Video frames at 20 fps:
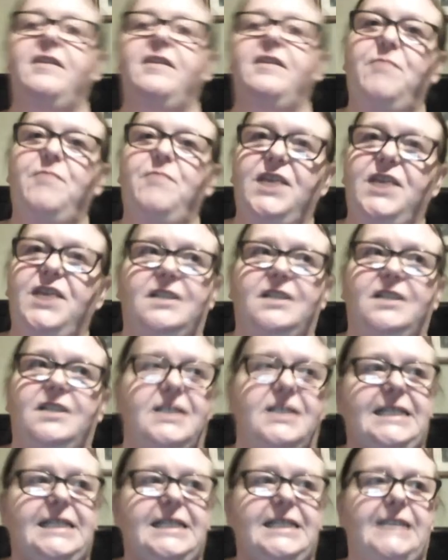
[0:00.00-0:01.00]
things that
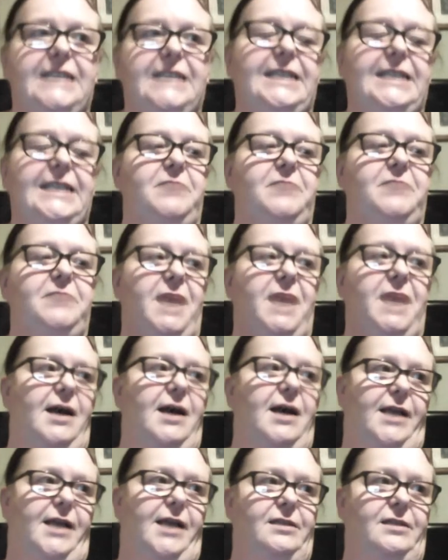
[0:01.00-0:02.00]
sticks in your
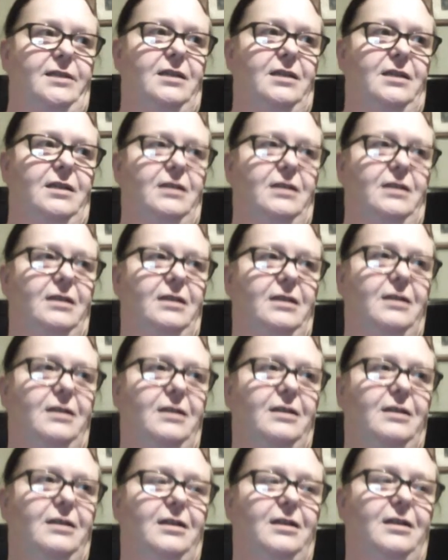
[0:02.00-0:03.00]
mind.
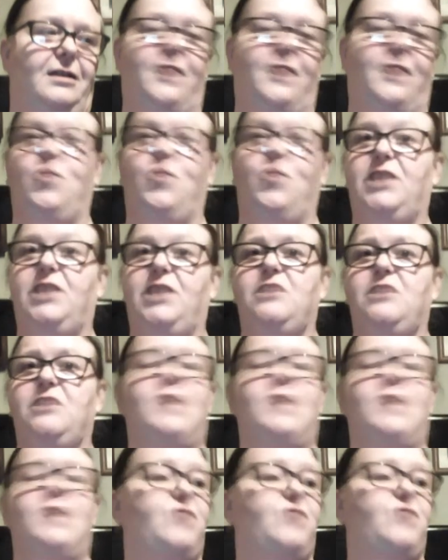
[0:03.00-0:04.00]
I thought, well, I don't
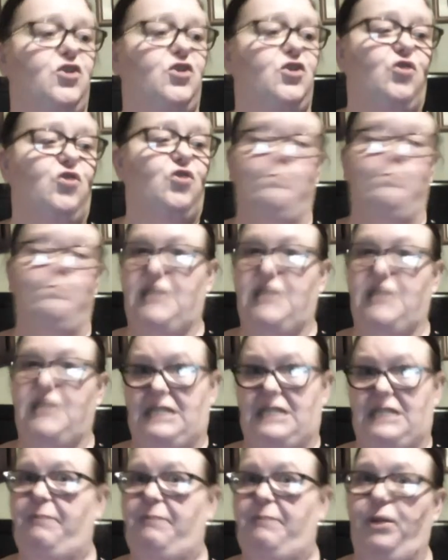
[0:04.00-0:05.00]
have to look
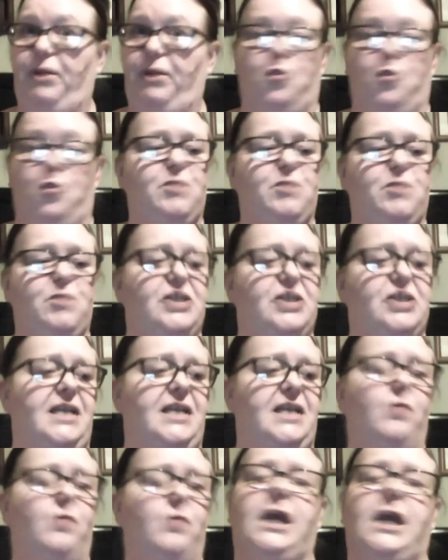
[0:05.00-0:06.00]
Mississippi up because I
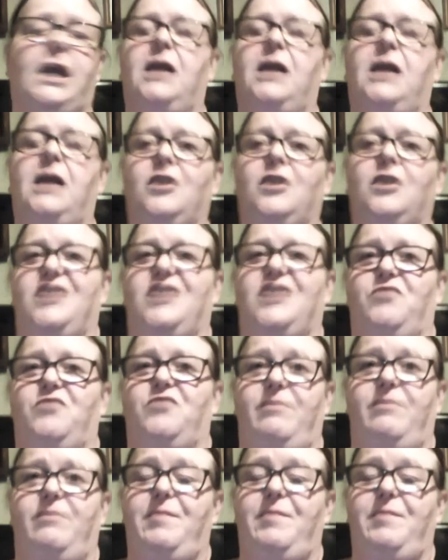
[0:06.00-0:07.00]
know it, because I can
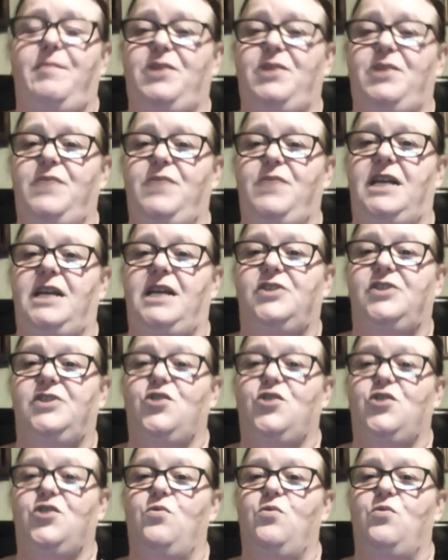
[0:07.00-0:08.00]
remember doing it at
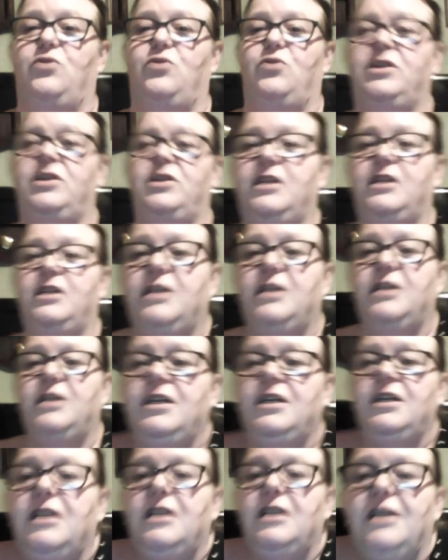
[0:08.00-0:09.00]
school.
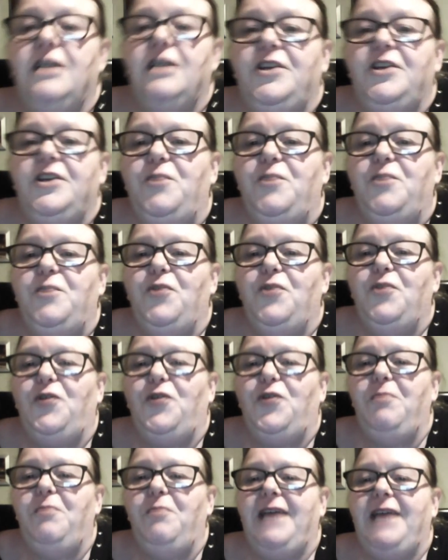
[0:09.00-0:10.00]
You put
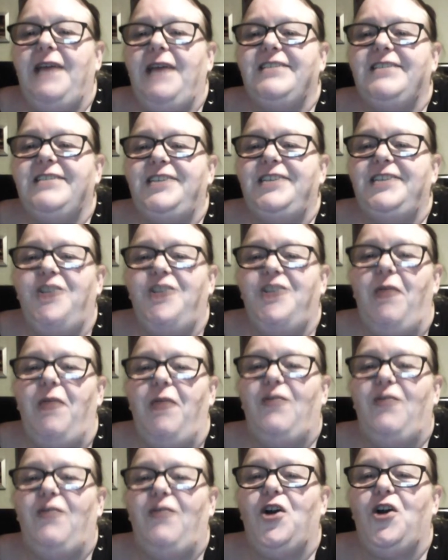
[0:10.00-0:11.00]
thumbnails into of
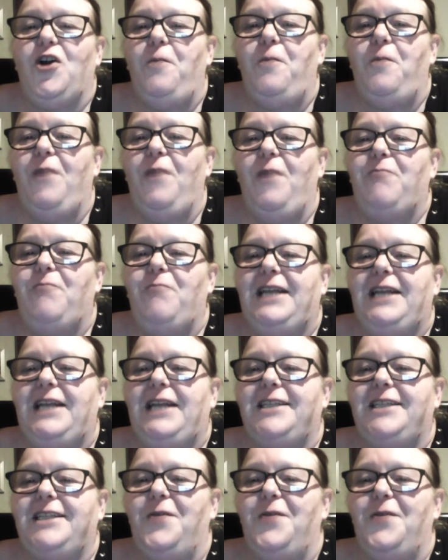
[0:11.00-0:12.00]
a couple of big
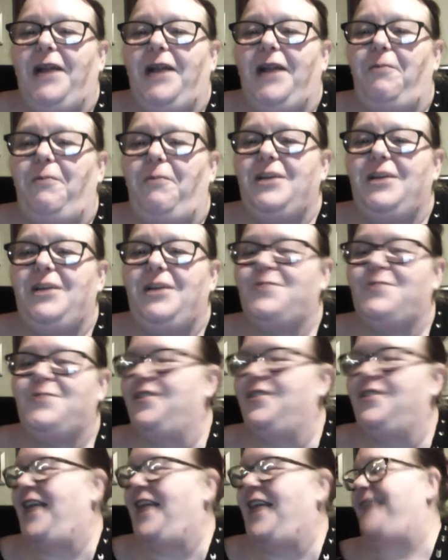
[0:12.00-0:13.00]
toe clippings, will
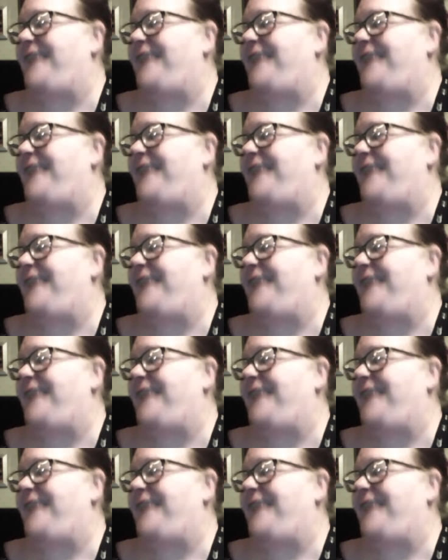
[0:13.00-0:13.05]
they